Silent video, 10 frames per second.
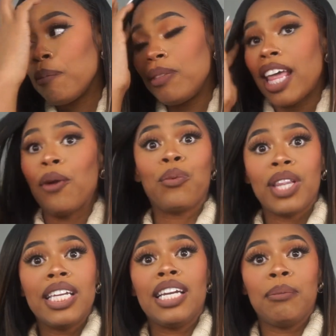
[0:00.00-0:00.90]
They
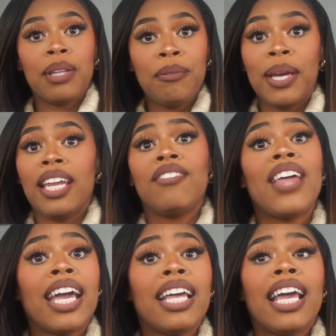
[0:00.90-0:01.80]
really didn't believe me,
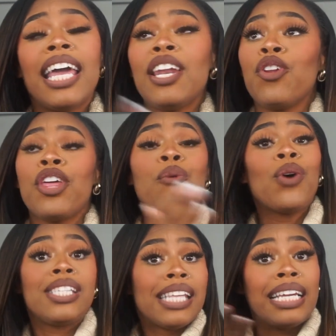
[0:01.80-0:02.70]
and then
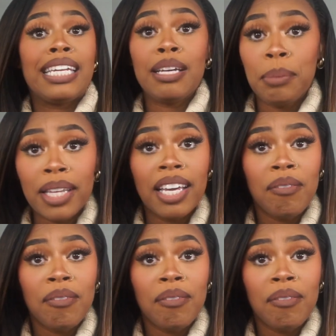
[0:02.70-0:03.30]
once they did believe